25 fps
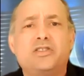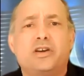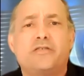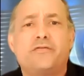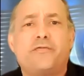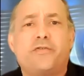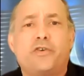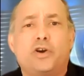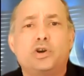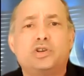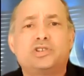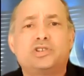the
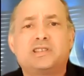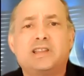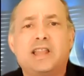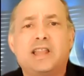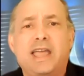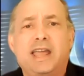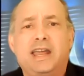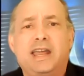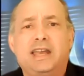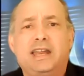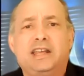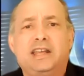First
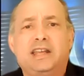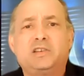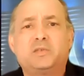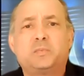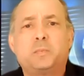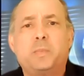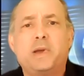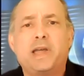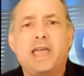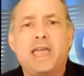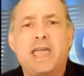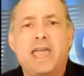Lady's
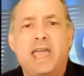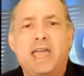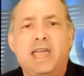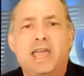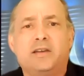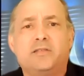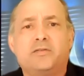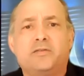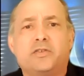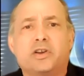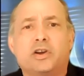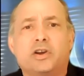
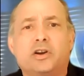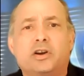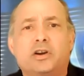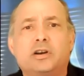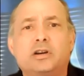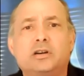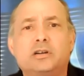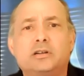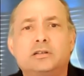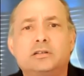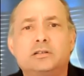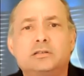behavior.